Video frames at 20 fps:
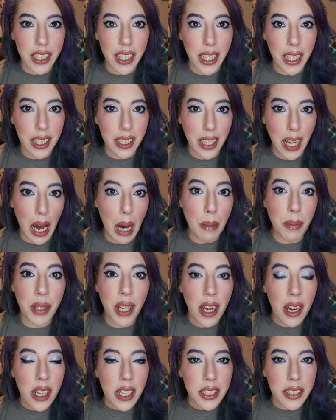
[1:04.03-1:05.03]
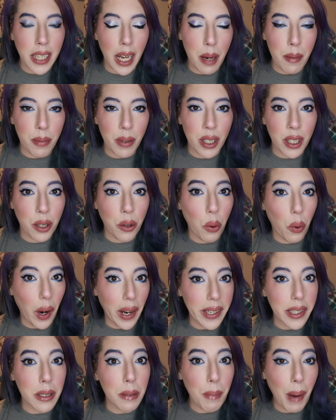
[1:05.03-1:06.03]
the Adapt Cyber
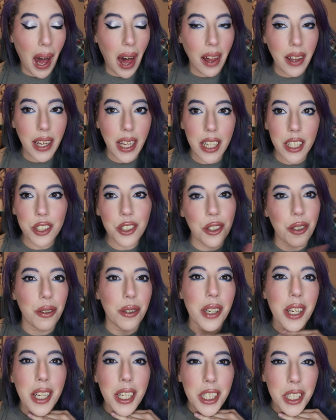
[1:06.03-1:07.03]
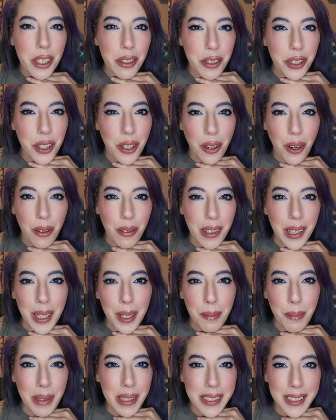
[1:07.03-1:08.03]
Choir Palette so you should
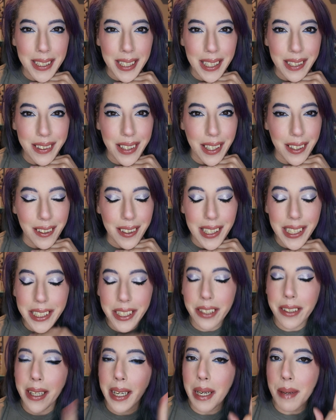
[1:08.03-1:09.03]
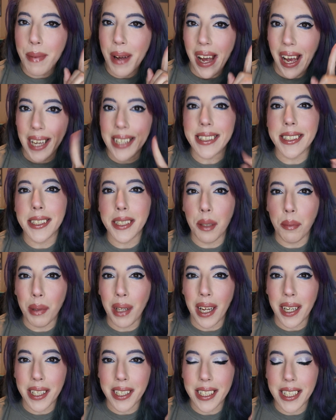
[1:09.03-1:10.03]
already be seeing that on Instagram hence the
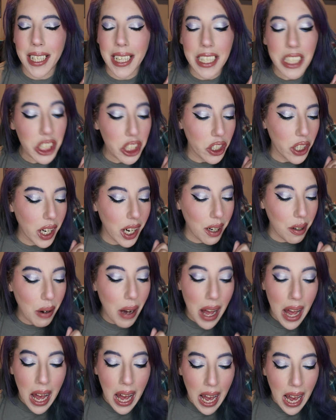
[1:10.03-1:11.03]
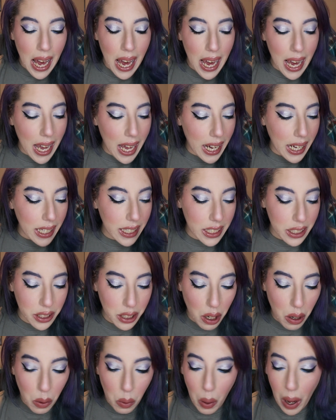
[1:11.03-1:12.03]
plug in the intro and
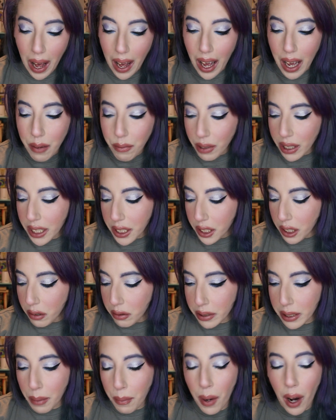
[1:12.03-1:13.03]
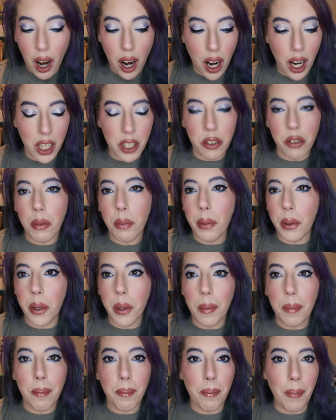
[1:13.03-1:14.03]
so I want to do some
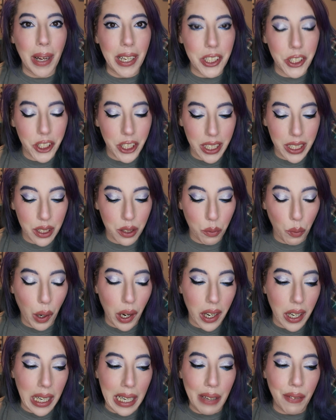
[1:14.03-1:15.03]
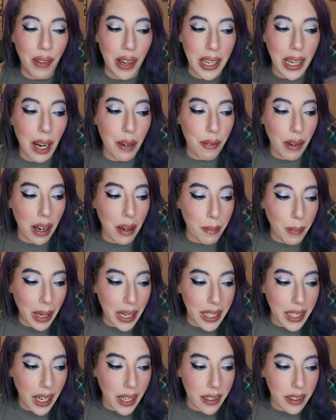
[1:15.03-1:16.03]
honorable mentions where if I got rid of my
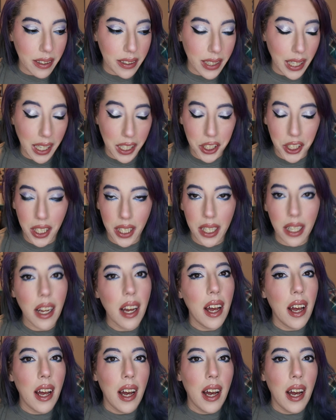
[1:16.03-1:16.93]
entire collection